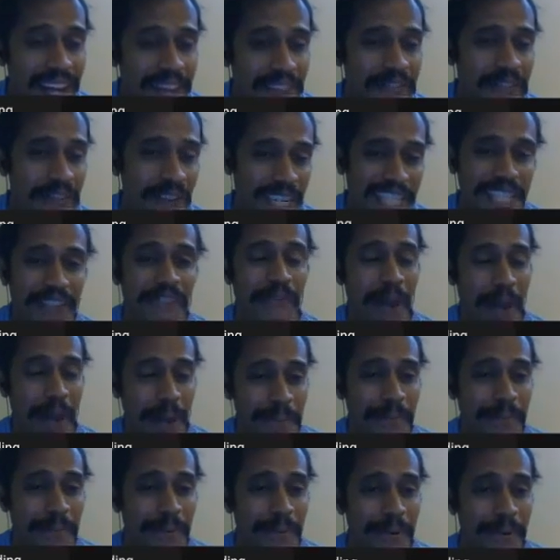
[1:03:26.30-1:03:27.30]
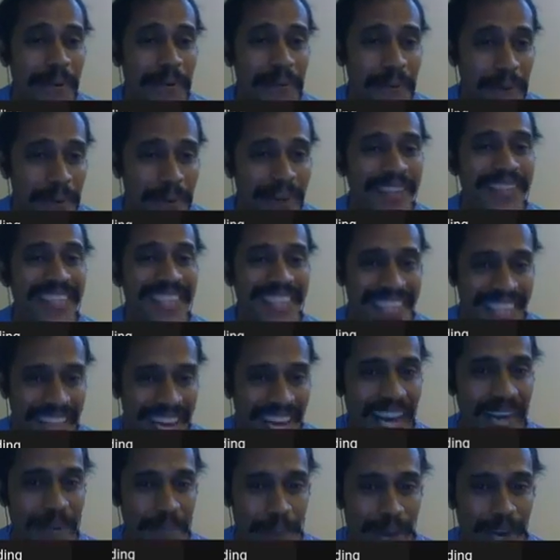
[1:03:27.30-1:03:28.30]
Moose Pleasure Farm, Marco Seller Land.
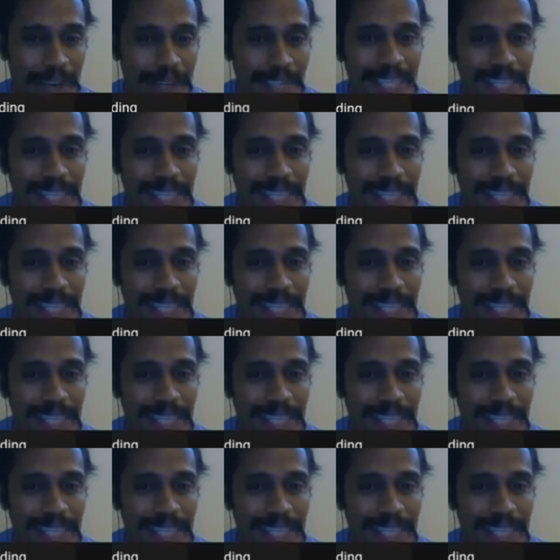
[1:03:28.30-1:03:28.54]
Okay.